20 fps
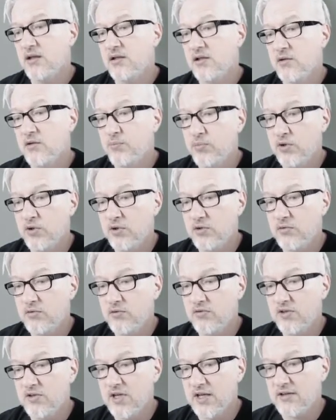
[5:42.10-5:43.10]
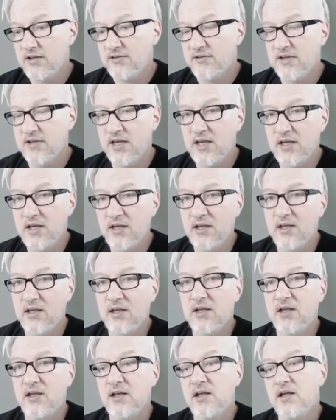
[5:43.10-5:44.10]
you put it to the next day,
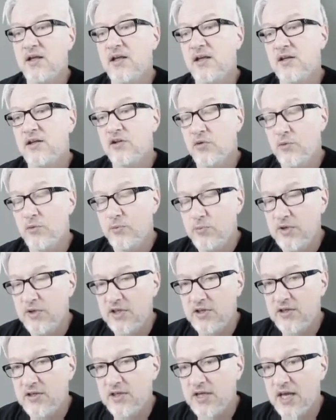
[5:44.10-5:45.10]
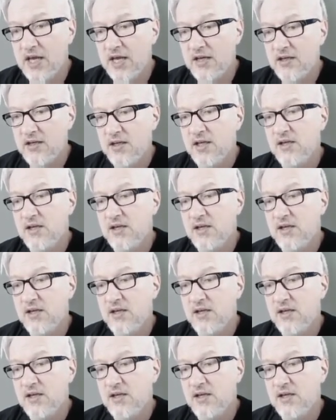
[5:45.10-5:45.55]
you repeat it again.